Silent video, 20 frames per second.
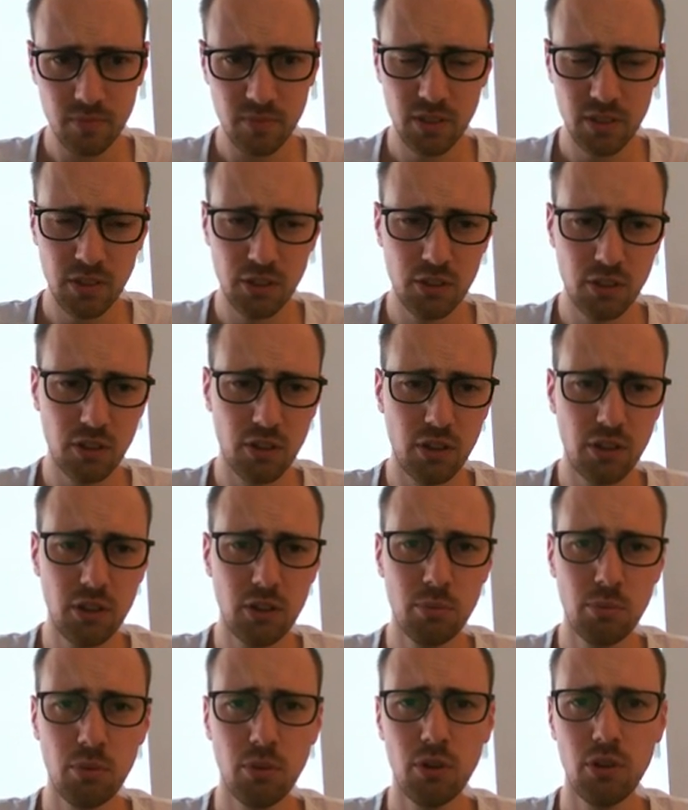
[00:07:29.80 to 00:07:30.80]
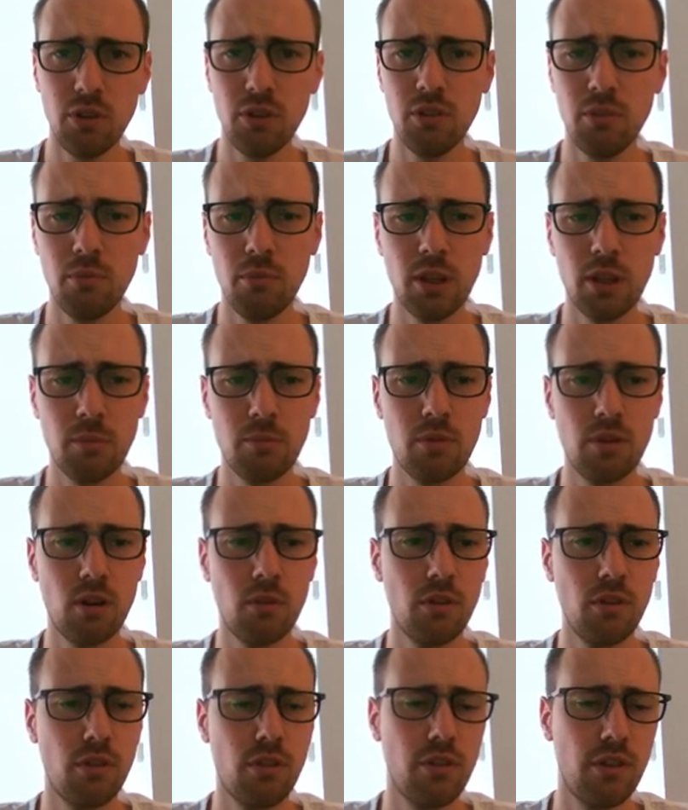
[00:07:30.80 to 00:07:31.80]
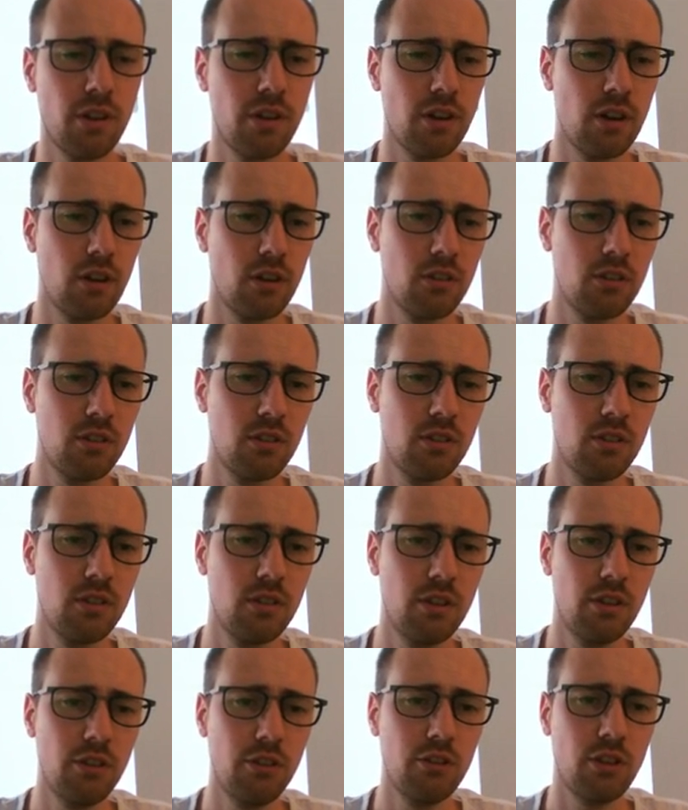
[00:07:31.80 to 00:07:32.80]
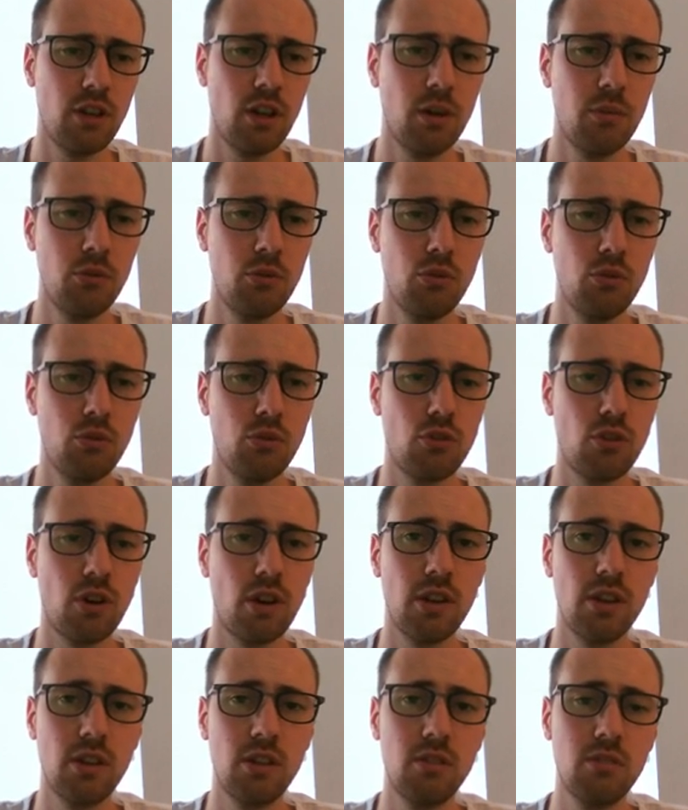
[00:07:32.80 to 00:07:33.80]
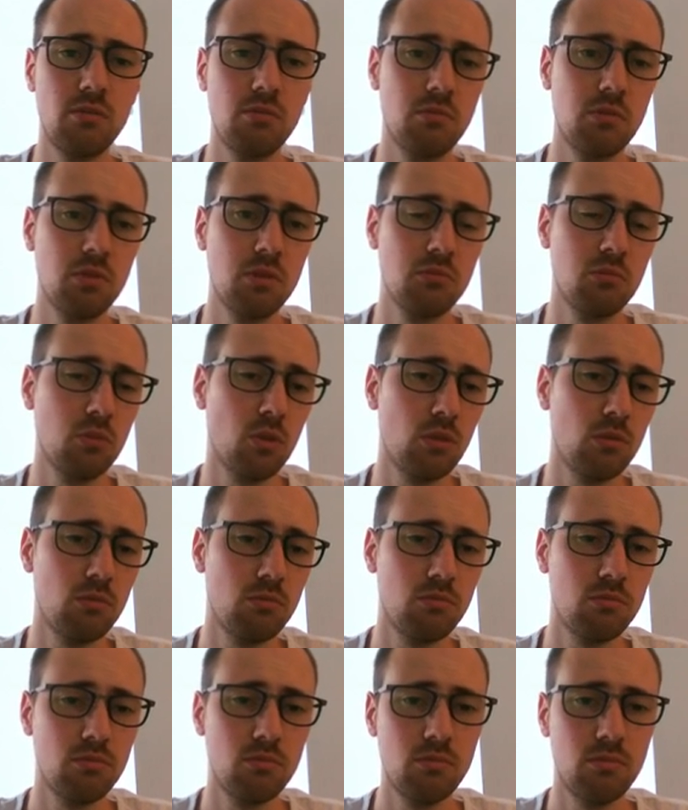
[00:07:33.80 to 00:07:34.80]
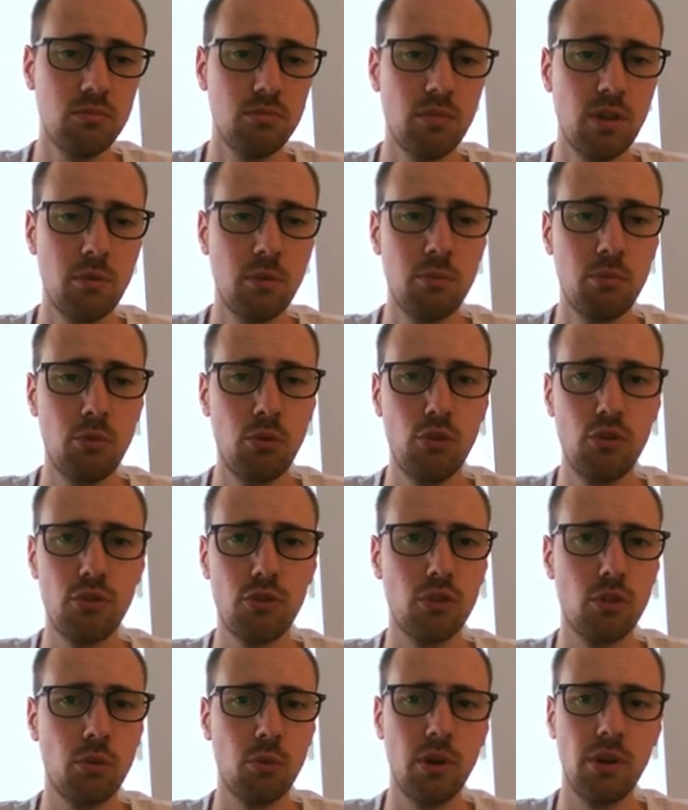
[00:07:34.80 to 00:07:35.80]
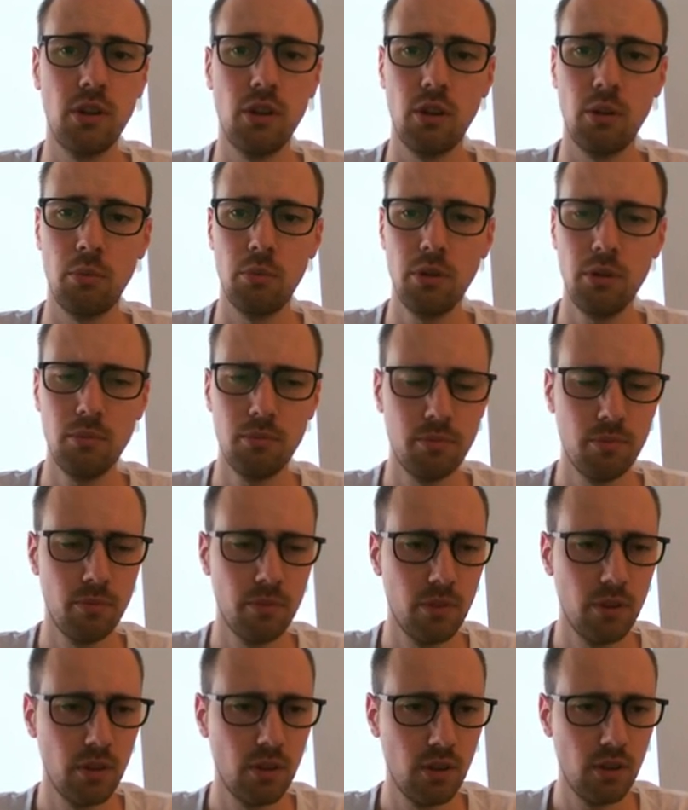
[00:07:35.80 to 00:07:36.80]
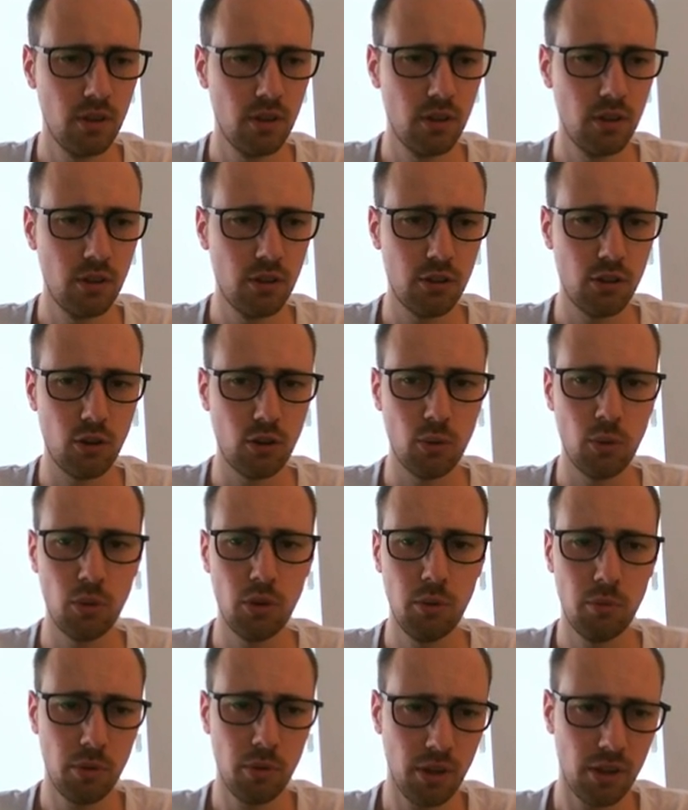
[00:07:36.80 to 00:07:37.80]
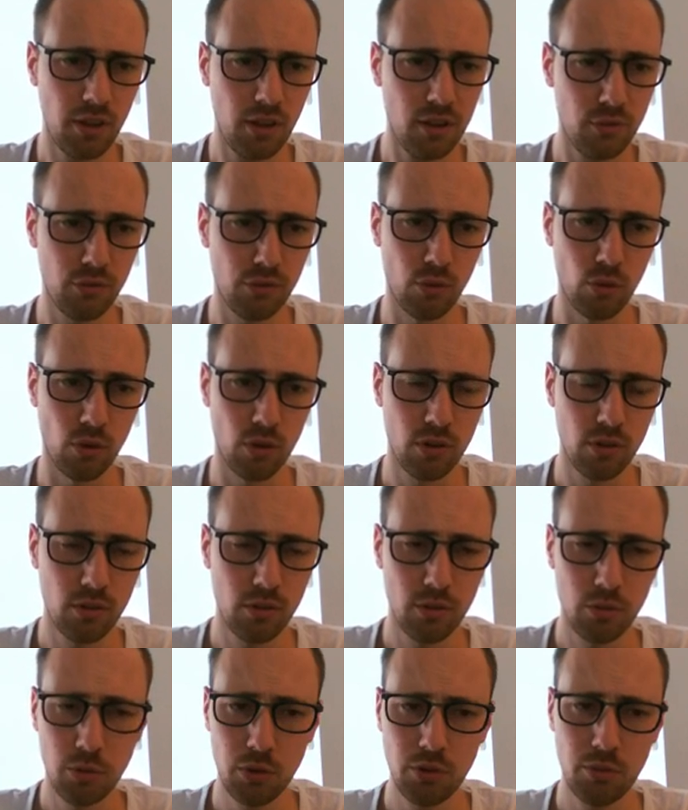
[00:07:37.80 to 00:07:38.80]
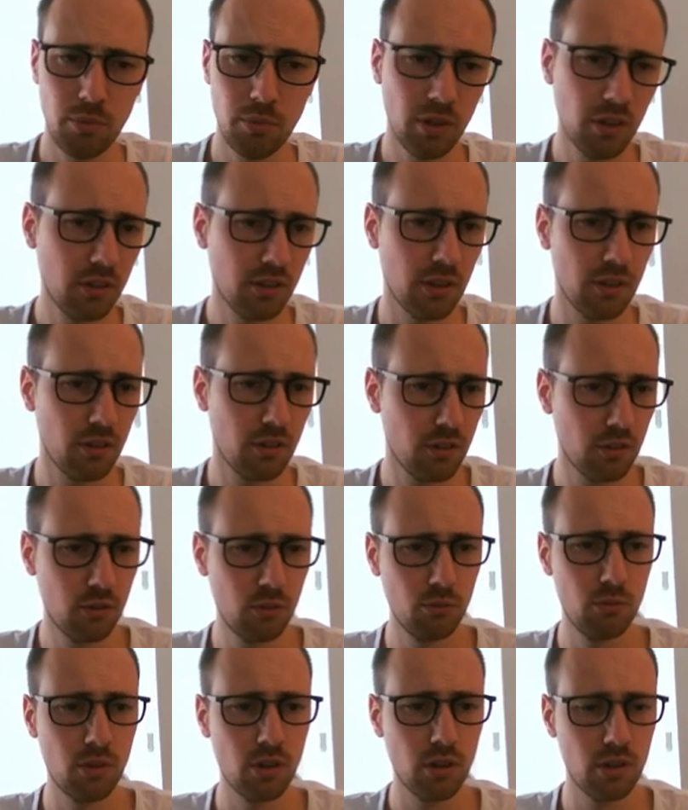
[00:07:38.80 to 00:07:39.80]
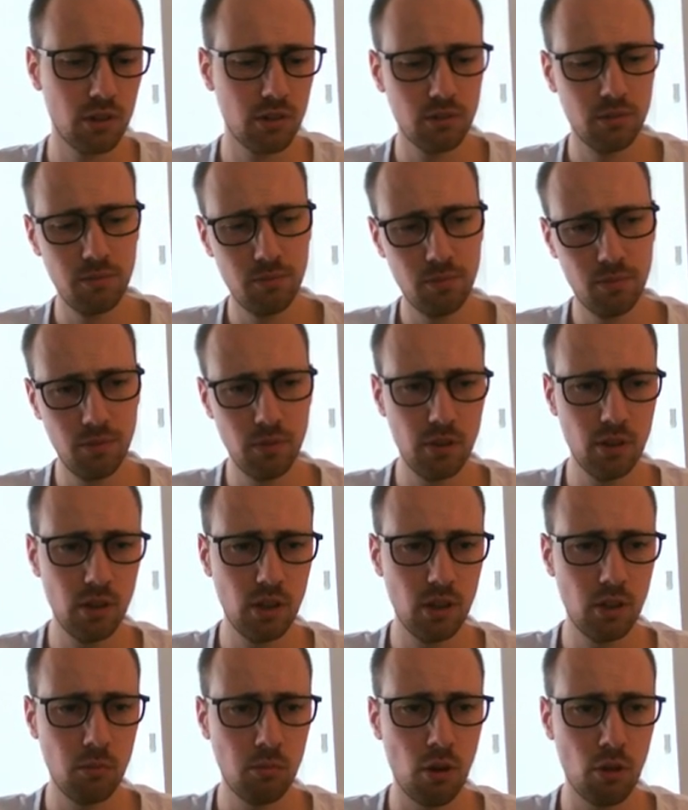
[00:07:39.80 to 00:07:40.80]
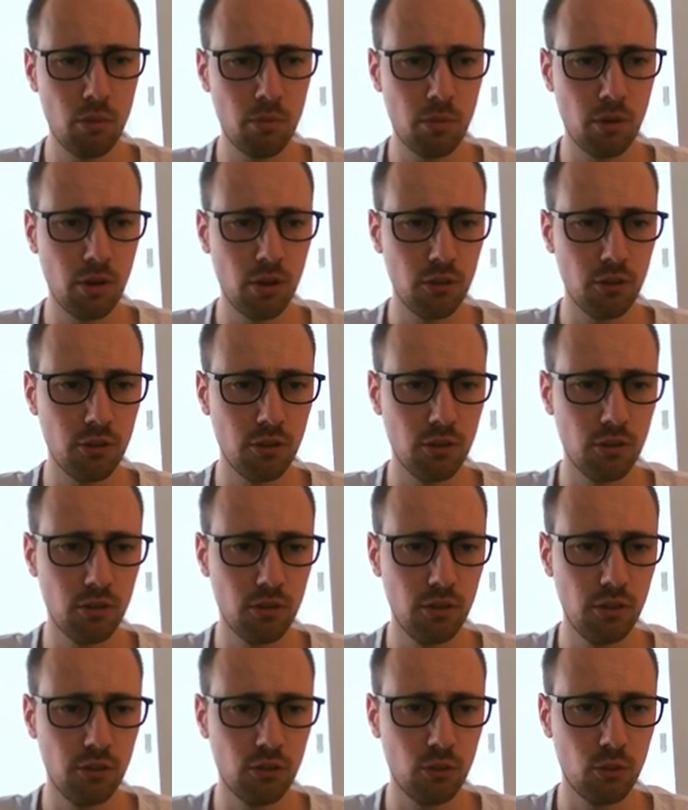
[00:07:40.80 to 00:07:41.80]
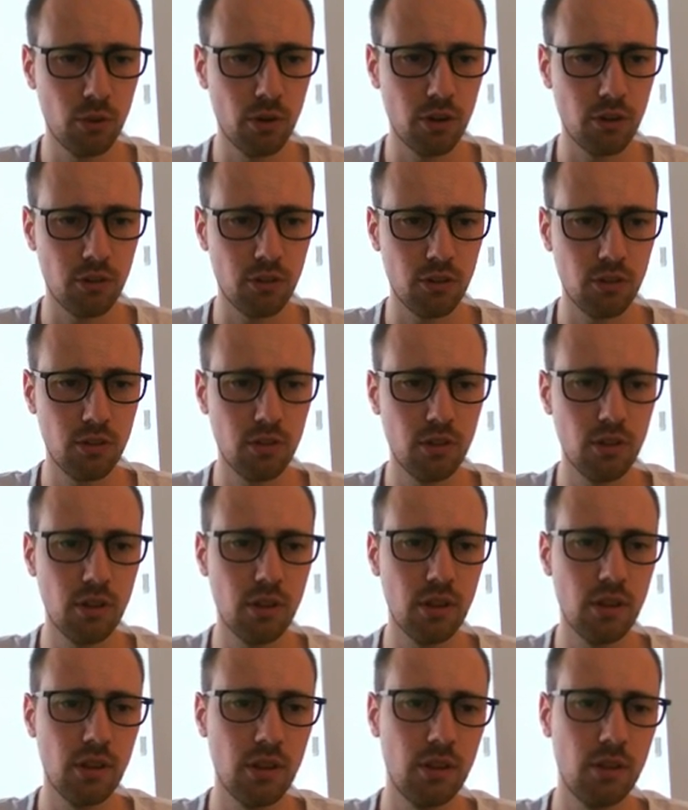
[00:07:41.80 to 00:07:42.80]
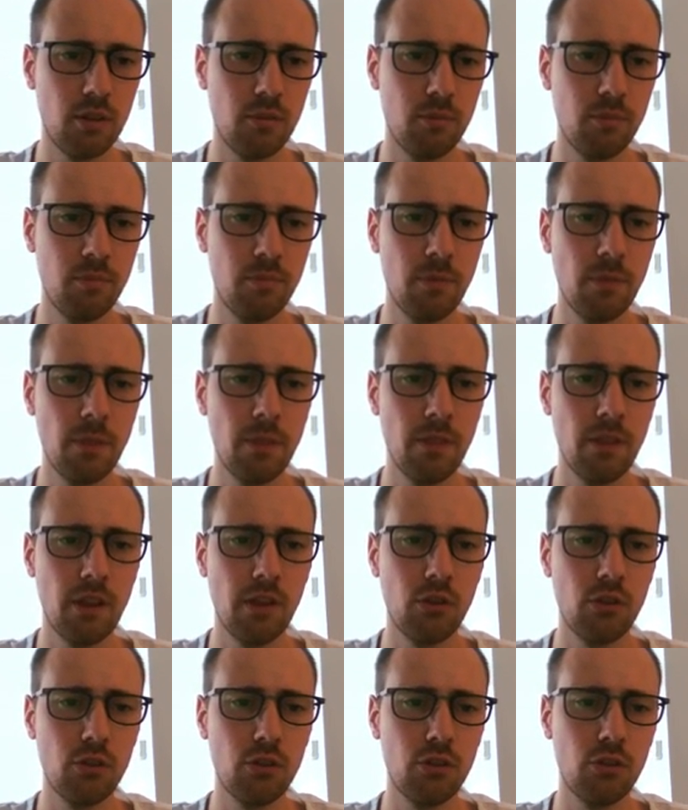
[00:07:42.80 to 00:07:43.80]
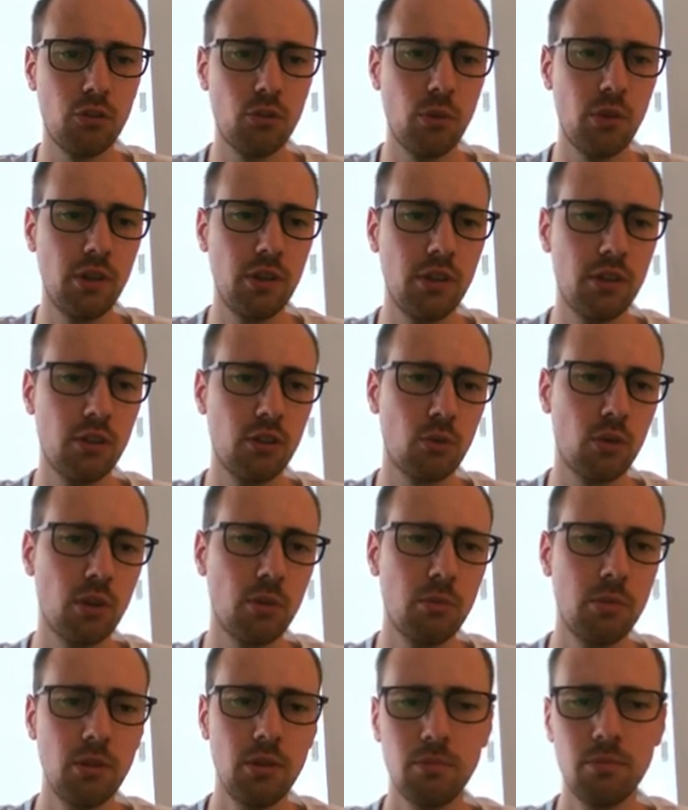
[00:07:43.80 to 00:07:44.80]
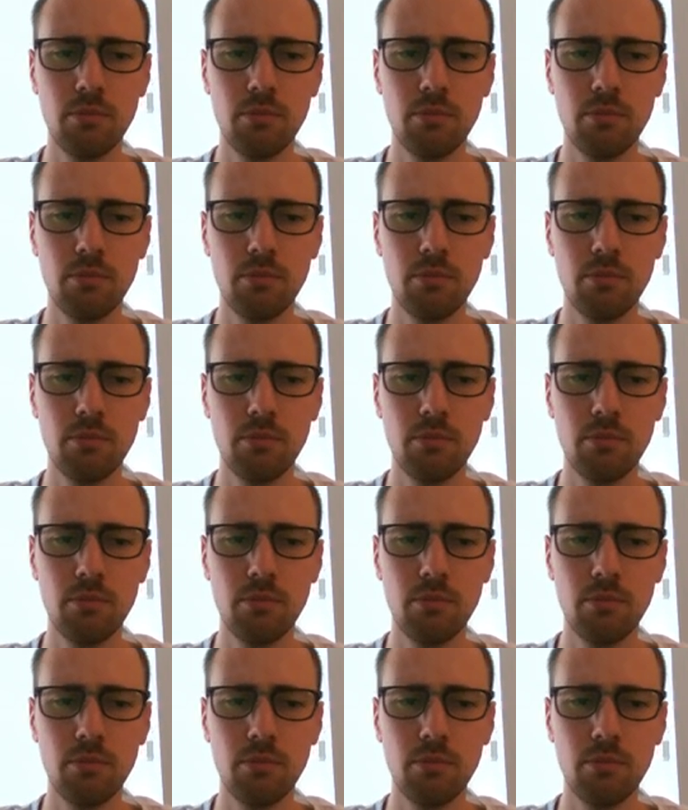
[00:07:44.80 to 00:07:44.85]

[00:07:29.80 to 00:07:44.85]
So at this point, Black probably figured out it's time to try and, well, maybe push for the win a little bit. So he played a4, which makes sense to block both pawns on these squares, and also to weaken this one a bit.